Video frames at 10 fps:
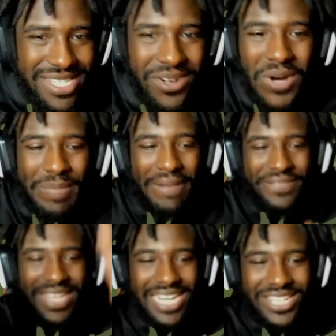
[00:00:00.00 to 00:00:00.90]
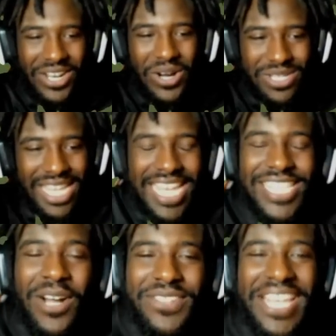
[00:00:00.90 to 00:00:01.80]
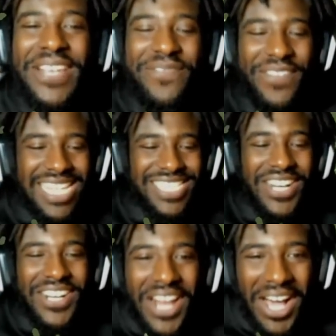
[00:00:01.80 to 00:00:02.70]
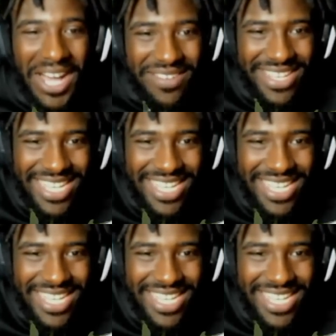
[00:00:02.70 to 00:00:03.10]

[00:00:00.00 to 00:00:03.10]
throw him up there, coach. Yo, defense, turn up.